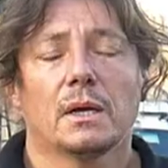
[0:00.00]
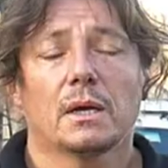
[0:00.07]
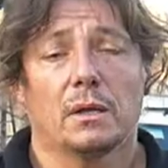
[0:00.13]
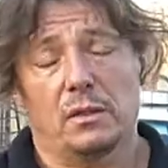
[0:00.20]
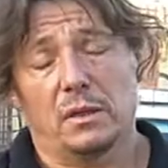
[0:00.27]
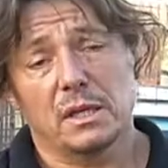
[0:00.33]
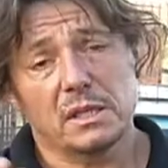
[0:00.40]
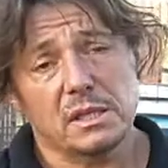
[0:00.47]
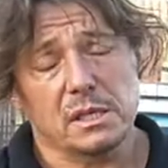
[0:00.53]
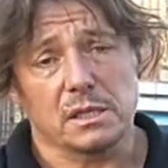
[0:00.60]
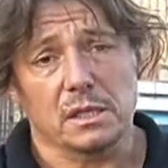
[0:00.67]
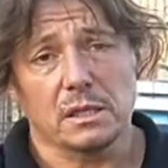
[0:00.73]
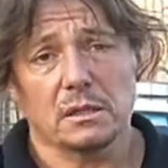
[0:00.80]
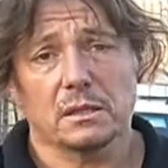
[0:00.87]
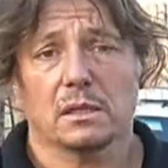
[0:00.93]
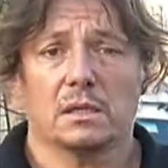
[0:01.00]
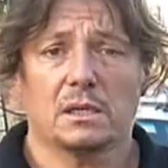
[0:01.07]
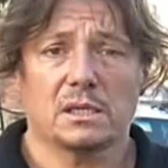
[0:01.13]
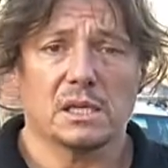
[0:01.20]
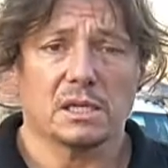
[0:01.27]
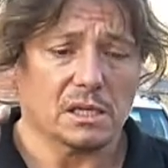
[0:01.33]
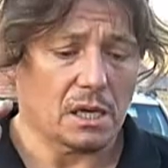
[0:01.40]
this is it this
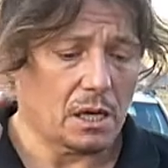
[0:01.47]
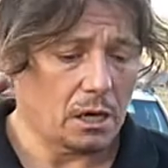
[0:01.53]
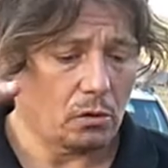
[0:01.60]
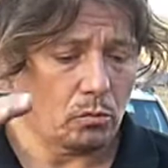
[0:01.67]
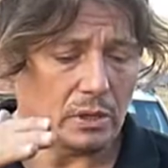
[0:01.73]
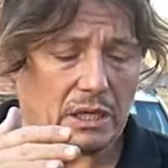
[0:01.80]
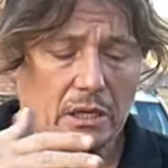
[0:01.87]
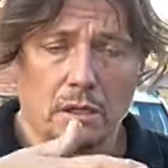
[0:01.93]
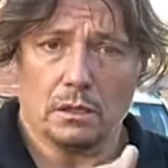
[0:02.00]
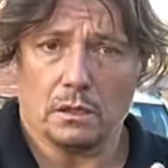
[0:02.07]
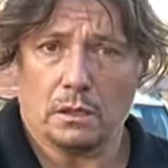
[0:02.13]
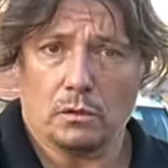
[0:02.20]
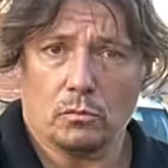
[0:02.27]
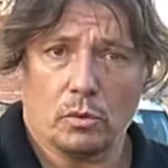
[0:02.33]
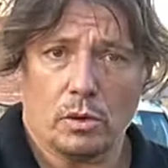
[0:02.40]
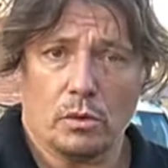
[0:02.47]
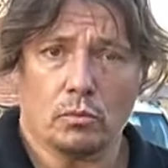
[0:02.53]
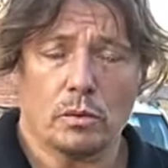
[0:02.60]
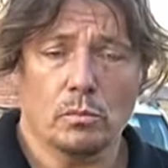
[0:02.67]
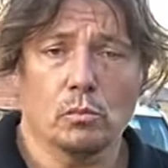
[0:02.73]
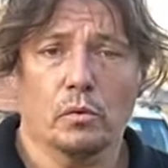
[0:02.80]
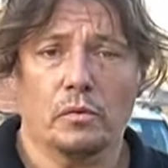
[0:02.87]
is how we uh, we
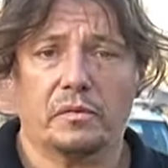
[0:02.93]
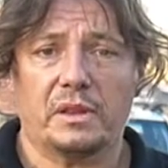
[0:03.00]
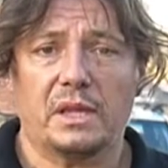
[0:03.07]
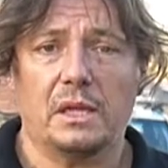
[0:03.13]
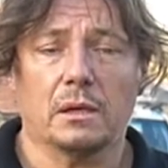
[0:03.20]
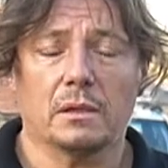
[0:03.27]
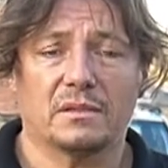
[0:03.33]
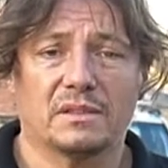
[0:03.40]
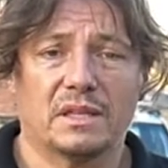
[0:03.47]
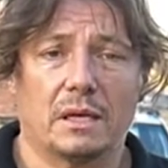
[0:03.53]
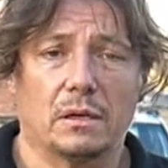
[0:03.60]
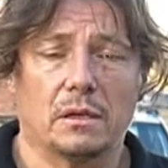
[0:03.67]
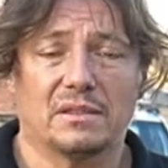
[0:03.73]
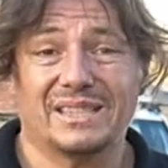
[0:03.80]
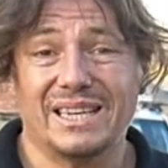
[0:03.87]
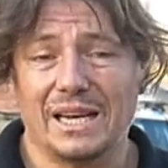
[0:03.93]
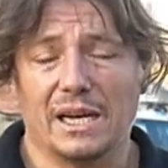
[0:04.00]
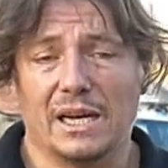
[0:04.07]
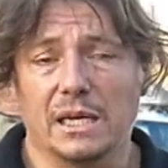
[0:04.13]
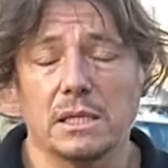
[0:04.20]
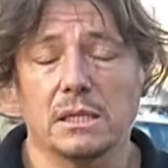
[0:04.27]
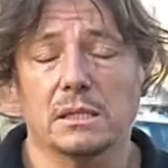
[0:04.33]
remove the entire tail
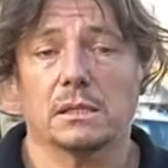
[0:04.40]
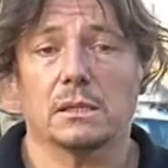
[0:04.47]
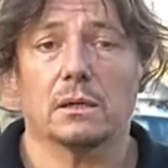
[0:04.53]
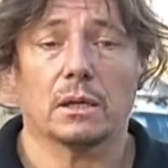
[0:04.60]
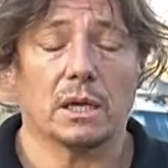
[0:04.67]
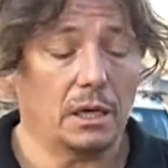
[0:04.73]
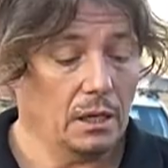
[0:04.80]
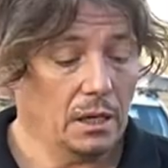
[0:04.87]
light okay